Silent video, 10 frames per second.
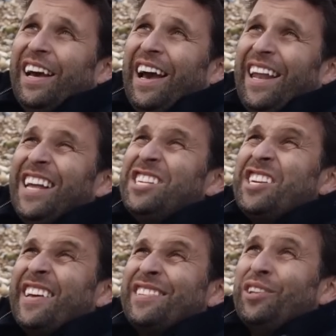And
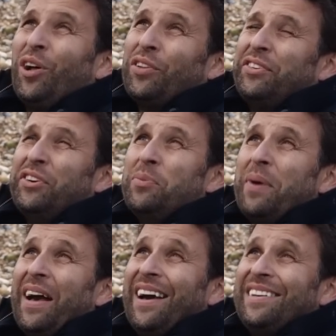actually it's not too
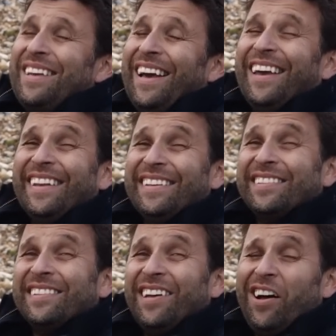bad. Yeah, it
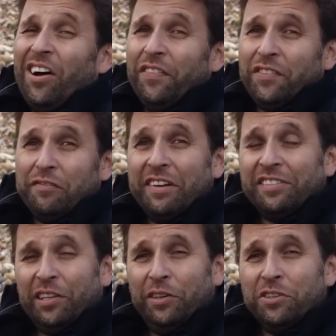is half the
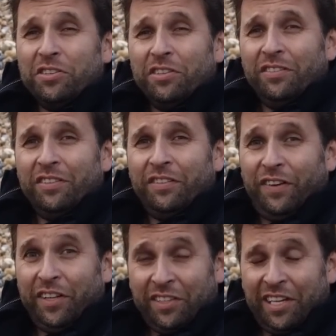resolution
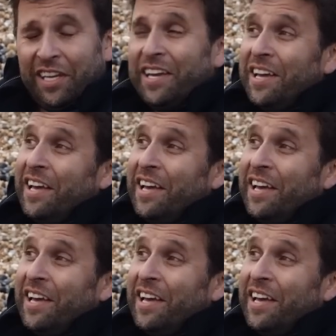vertically,